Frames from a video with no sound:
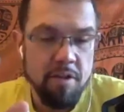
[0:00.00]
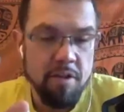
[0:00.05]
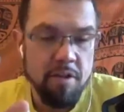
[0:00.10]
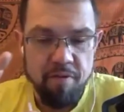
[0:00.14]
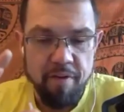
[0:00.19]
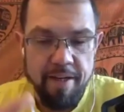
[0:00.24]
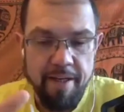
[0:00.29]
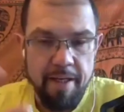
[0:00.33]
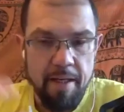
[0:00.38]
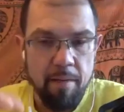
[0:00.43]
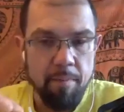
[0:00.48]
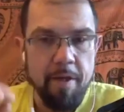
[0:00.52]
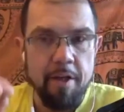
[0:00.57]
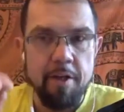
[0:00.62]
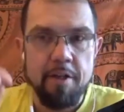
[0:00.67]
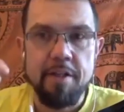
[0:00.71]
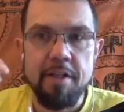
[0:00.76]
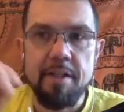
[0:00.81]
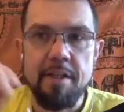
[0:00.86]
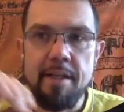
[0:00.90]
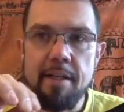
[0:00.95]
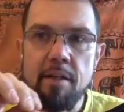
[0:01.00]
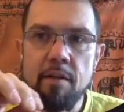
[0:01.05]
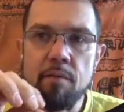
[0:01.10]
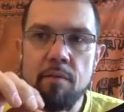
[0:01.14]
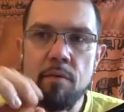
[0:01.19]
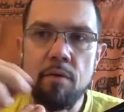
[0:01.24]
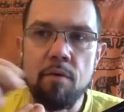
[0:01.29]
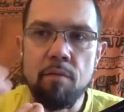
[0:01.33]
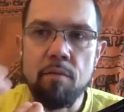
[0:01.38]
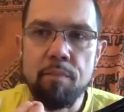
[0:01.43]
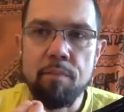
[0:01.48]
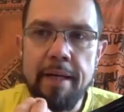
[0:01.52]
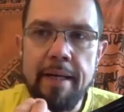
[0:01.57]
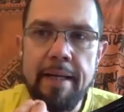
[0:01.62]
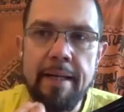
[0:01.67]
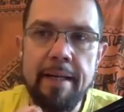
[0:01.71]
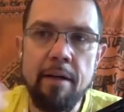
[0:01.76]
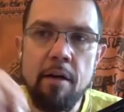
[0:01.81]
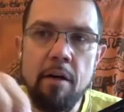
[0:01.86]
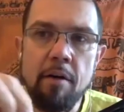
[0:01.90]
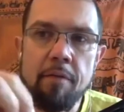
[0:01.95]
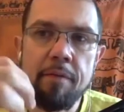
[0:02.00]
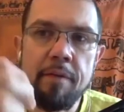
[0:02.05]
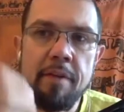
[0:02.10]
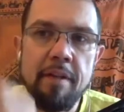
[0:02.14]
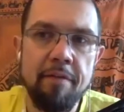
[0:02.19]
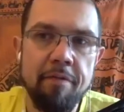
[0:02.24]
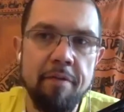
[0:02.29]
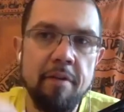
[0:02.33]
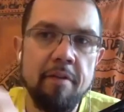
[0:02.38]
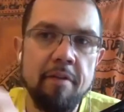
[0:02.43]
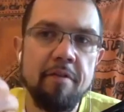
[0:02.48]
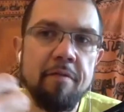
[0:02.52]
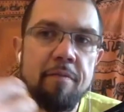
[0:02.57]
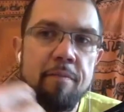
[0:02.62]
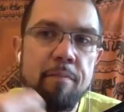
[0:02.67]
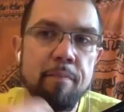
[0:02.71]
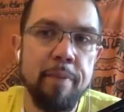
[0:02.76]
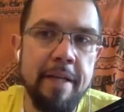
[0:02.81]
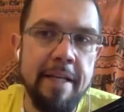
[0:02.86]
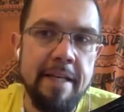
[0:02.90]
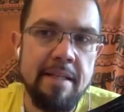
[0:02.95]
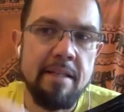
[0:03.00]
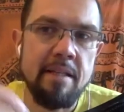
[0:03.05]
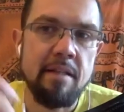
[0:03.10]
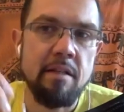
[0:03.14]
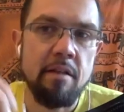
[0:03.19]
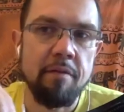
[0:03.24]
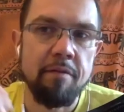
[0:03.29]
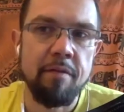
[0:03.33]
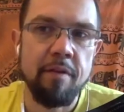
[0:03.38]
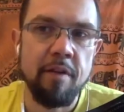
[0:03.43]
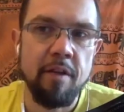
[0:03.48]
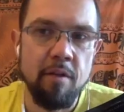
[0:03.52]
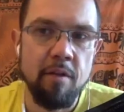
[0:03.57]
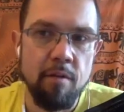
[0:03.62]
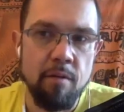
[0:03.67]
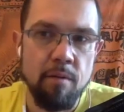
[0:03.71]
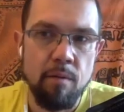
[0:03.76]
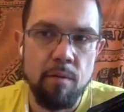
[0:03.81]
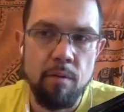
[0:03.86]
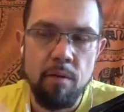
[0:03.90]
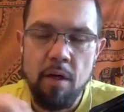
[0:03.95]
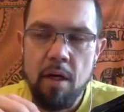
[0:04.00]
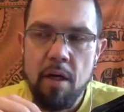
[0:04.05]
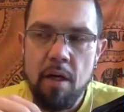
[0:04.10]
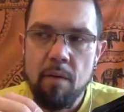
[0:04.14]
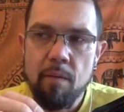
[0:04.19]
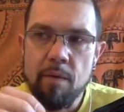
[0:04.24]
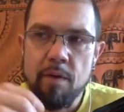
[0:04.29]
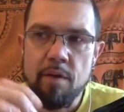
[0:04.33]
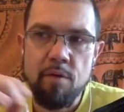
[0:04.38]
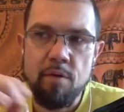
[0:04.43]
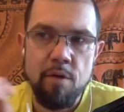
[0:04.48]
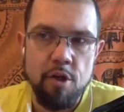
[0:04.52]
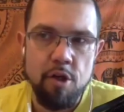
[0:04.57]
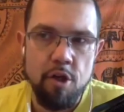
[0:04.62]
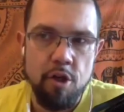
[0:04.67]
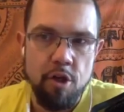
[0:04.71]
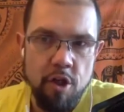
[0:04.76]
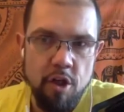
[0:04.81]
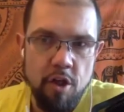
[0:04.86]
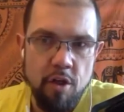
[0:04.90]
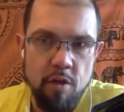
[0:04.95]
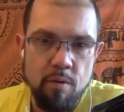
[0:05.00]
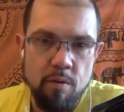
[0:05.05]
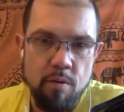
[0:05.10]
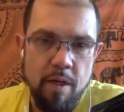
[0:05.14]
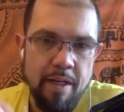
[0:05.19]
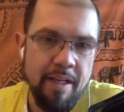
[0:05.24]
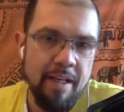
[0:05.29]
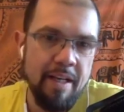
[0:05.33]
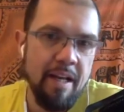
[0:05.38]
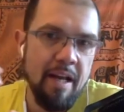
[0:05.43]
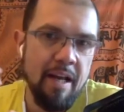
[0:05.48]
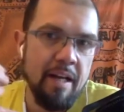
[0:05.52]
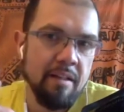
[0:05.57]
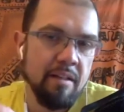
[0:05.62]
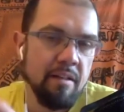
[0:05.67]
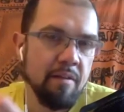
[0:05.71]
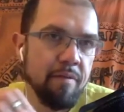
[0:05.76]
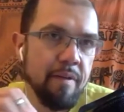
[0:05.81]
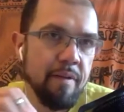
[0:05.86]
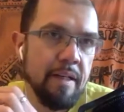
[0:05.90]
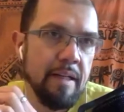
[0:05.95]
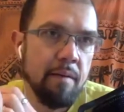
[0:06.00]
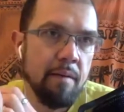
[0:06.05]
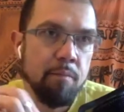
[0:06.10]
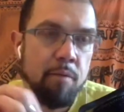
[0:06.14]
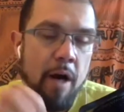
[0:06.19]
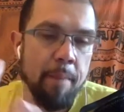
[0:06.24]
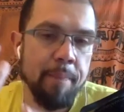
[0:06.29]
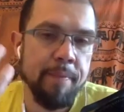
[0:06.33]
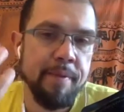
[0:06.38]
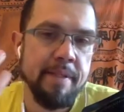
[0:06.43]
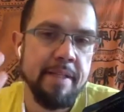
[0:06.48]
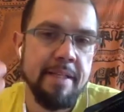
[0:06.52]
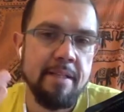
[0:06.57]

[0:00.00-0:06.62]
just thinking because you said you were peeling off yeah. different pieces of you, mm. which were not yeah. you. And then I had the feeling perhaps mm.